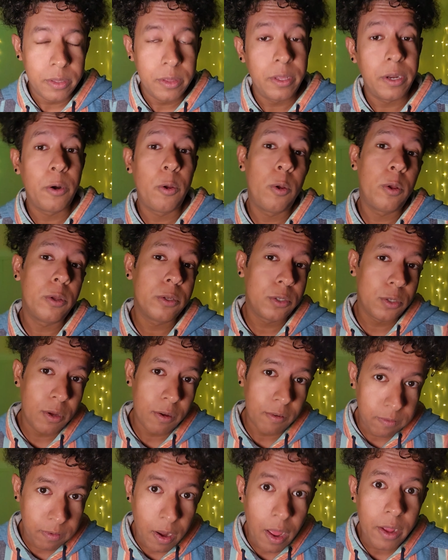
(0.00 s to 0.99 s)
They're
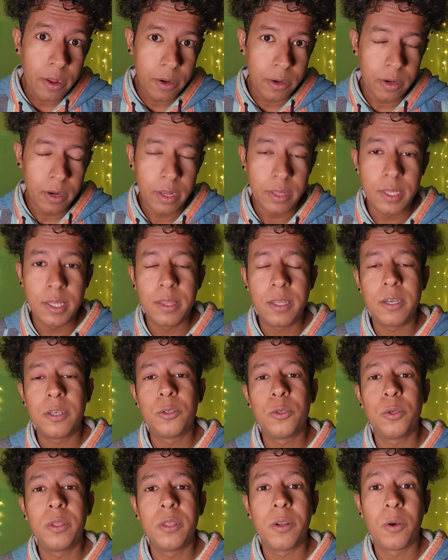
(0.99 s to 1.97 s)
also a vlogger. I think they're
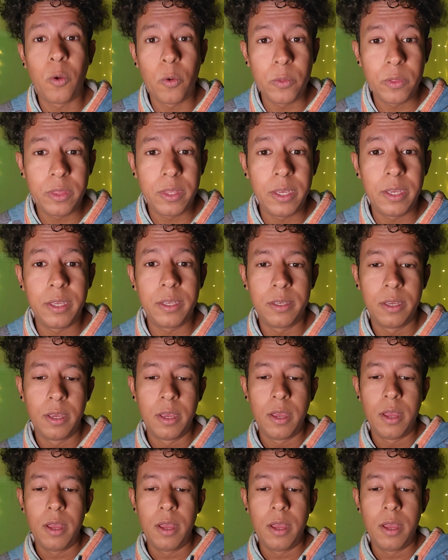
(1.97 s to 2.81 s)
doing their own thing,